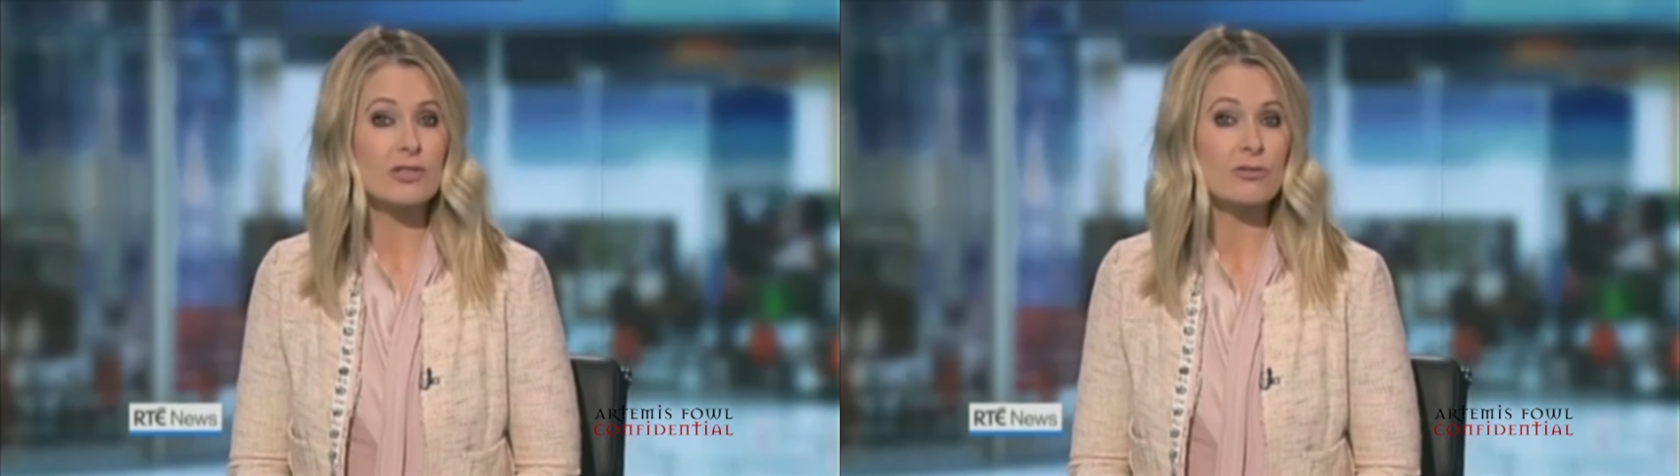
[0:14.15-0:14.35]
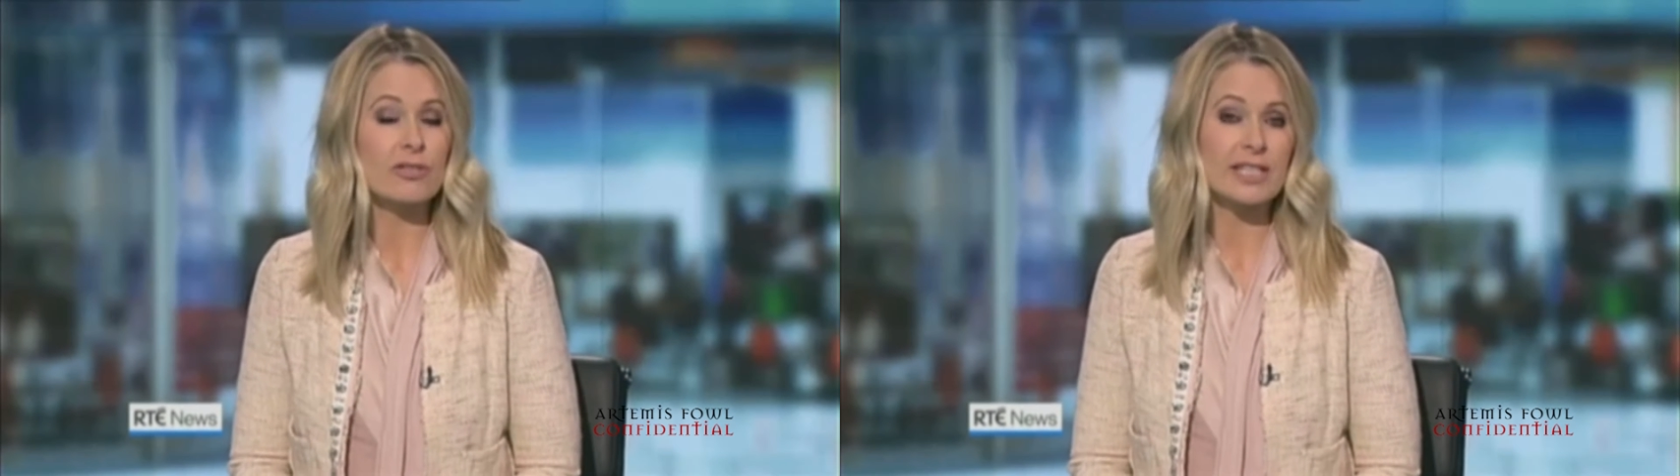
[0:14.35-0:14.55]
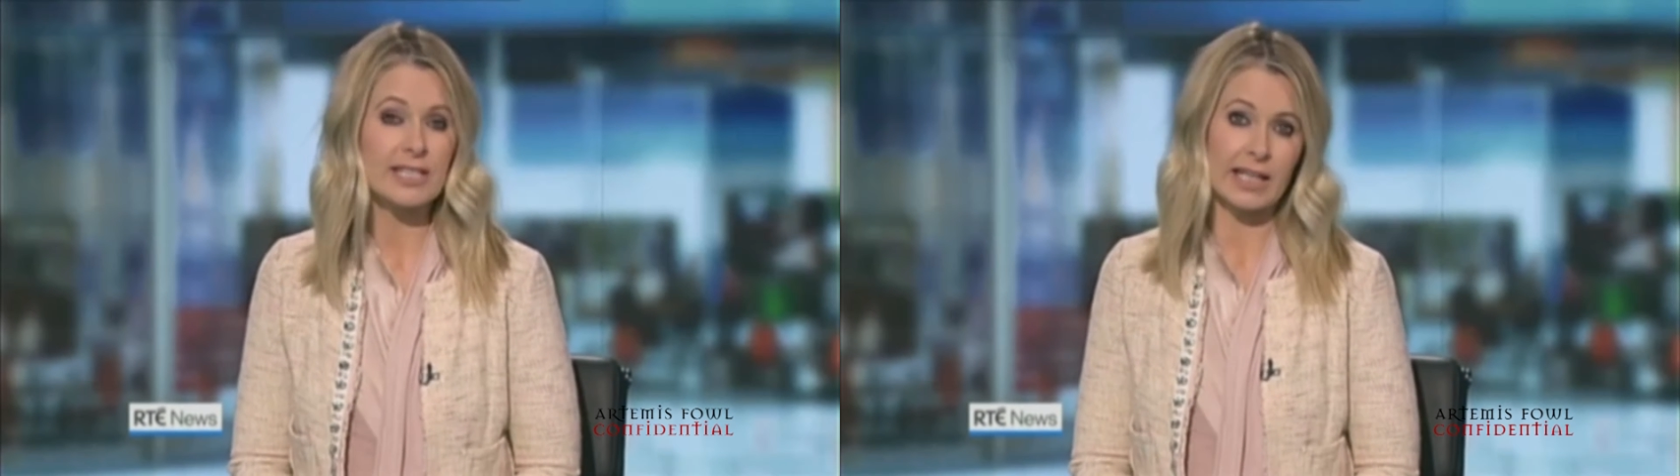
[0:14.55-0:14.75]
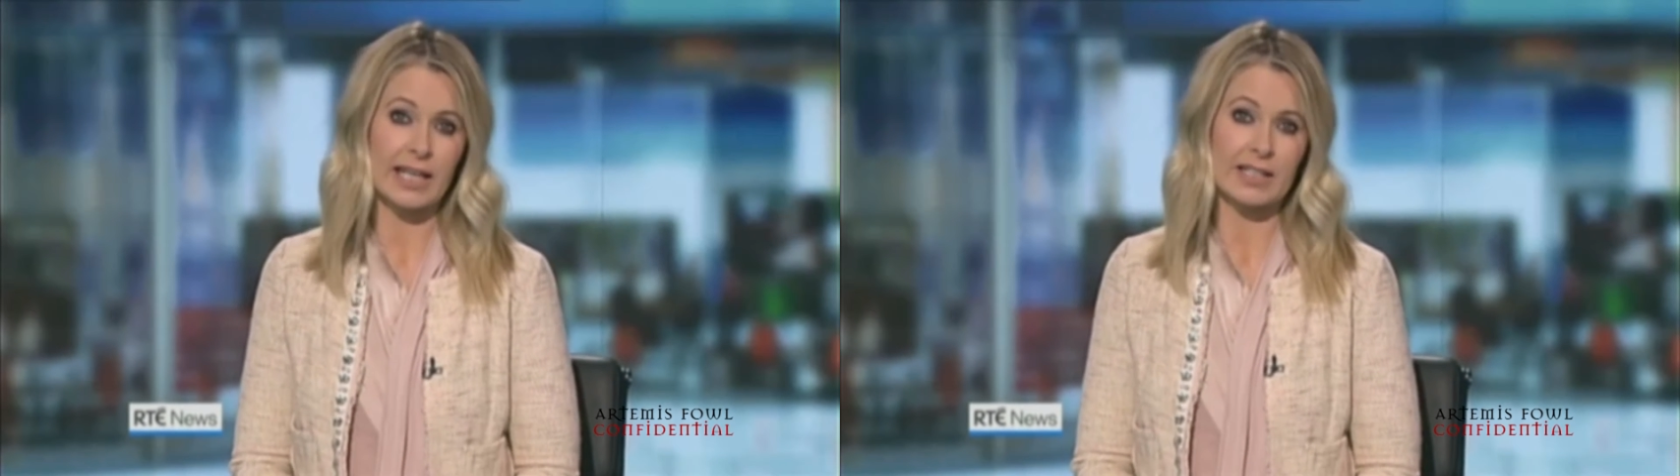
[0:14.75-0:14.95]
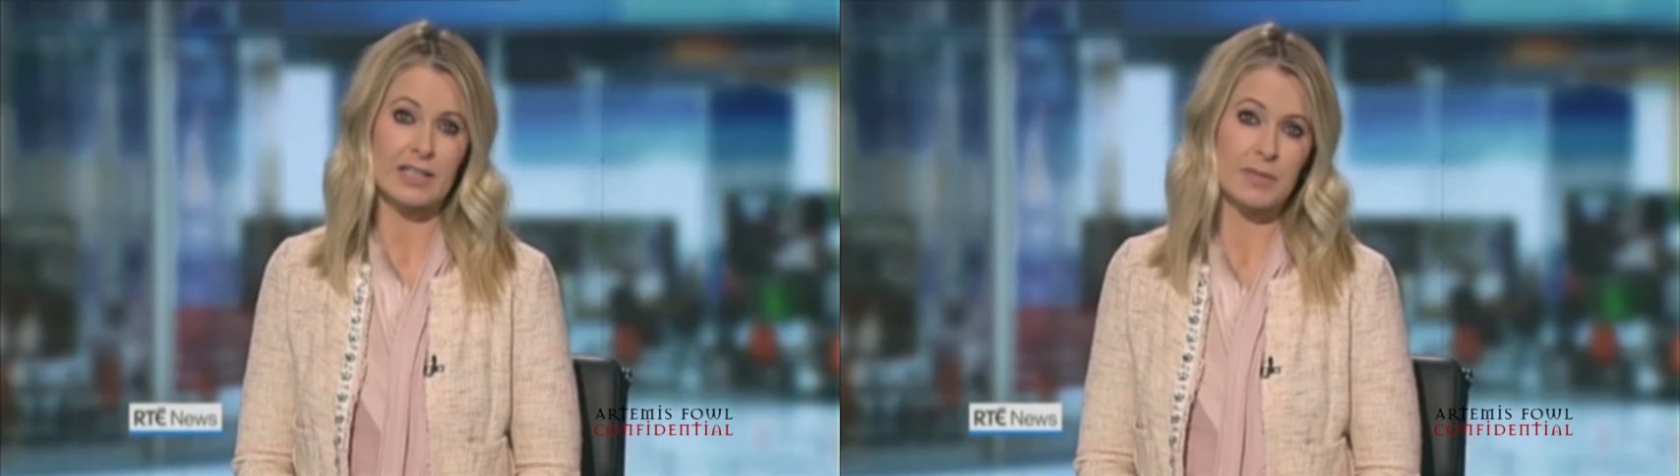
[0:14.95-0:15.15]

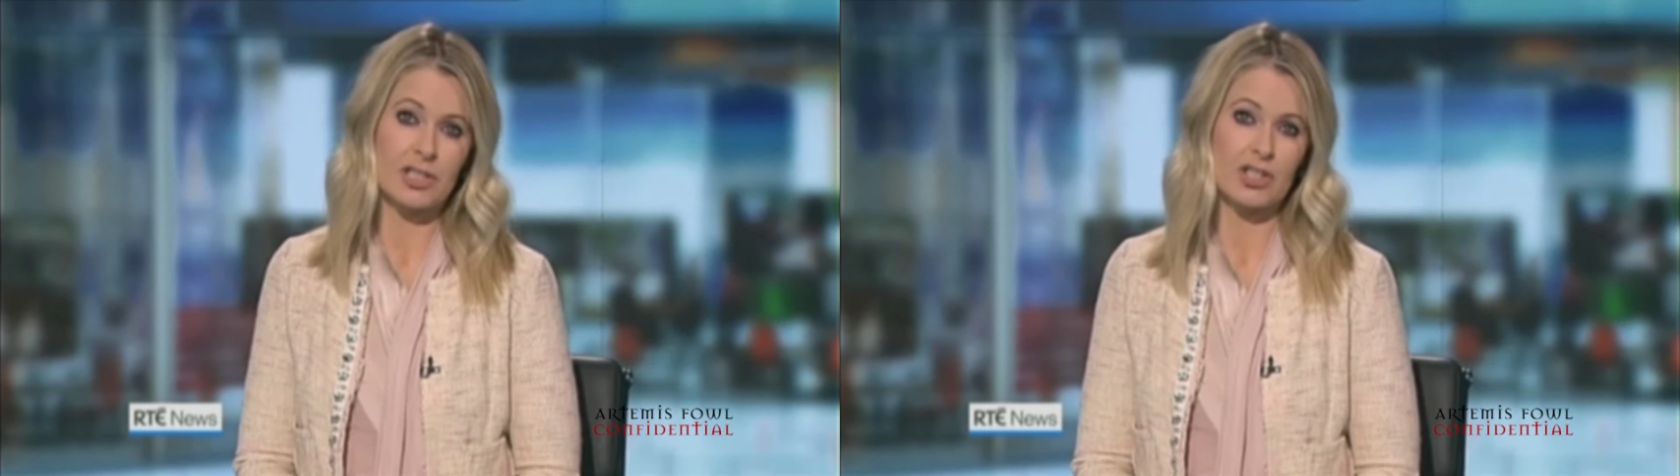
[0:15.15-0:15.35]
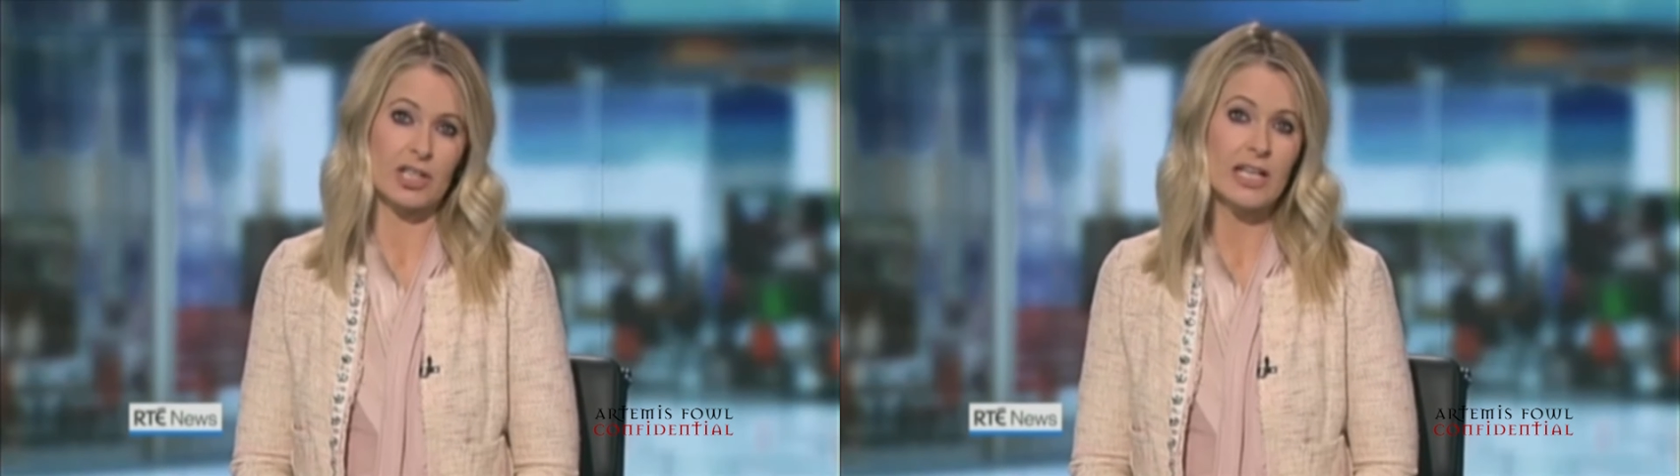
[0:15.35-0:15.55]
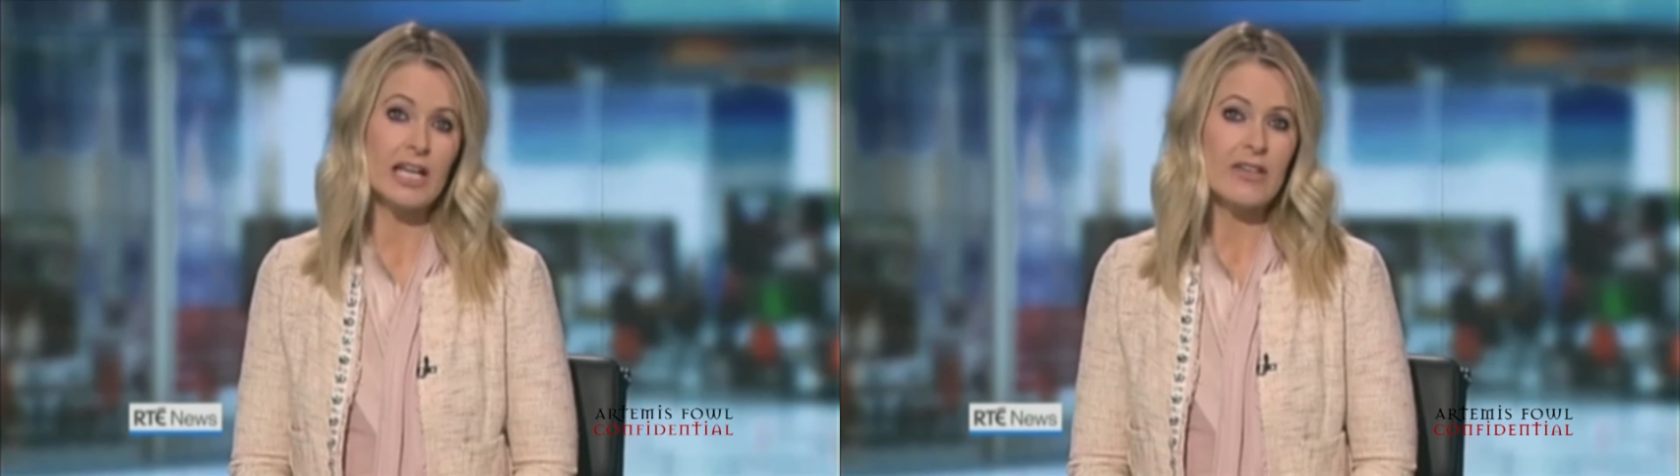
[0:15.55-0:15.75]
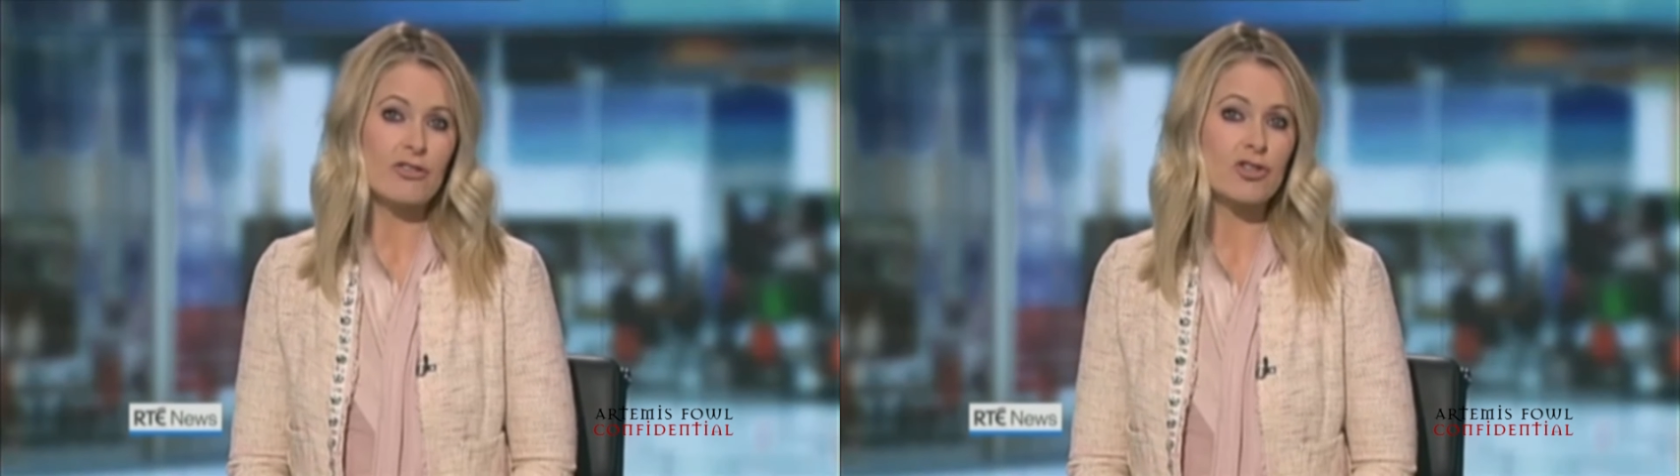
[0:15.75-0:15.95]
storytelling expedition.